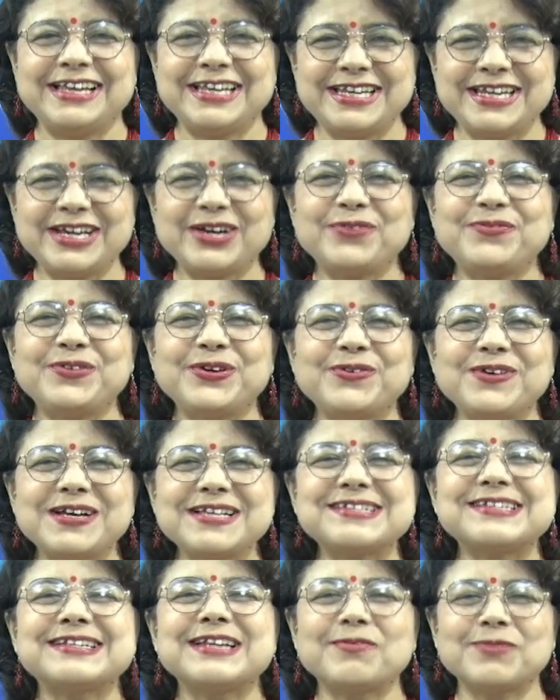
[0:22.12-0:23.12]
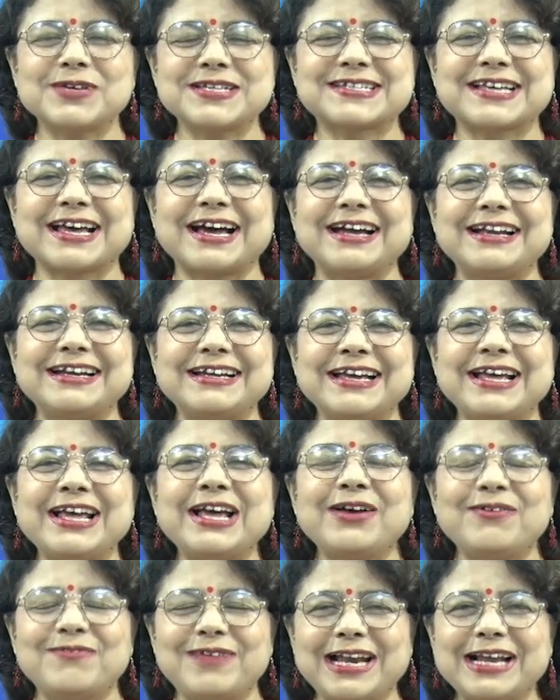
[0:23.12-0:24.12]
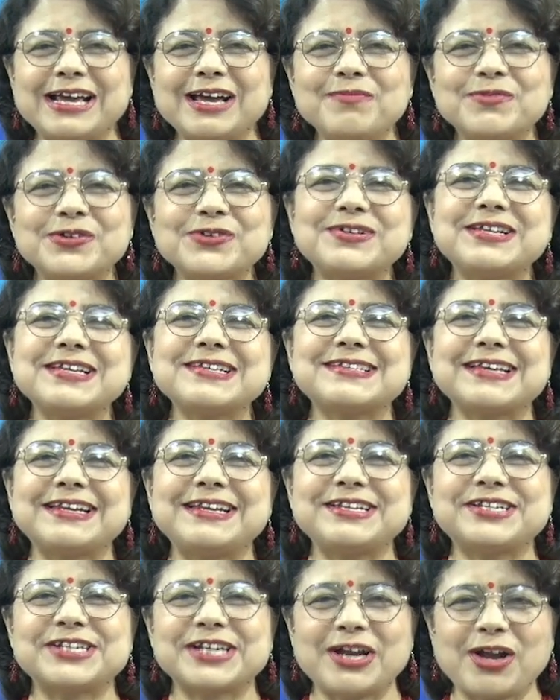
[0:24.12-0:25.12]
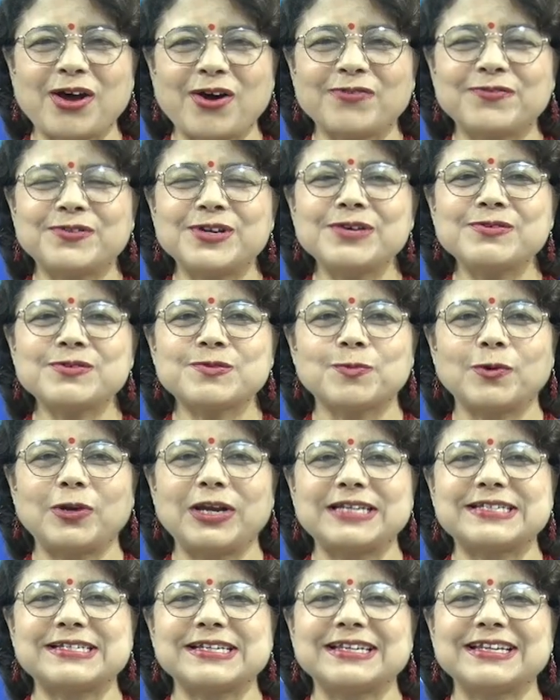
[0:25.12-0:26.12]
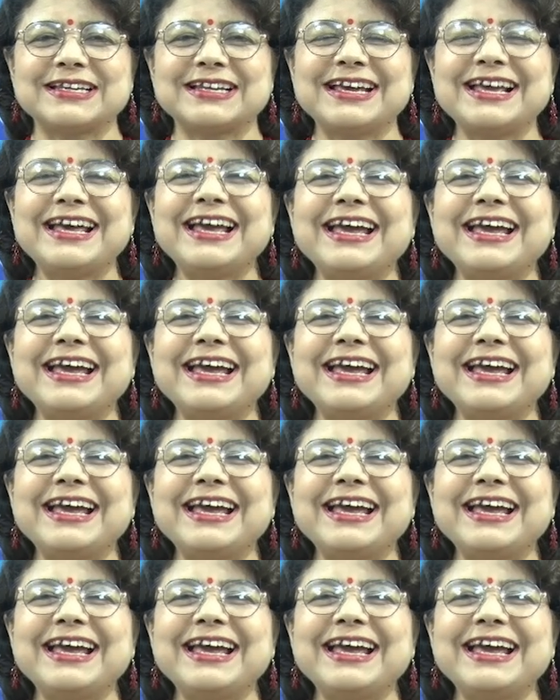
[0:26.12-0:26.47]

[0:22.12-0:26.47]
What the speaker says: Dear viewers, Namaskar. Welcome to this edition of News Bulletin.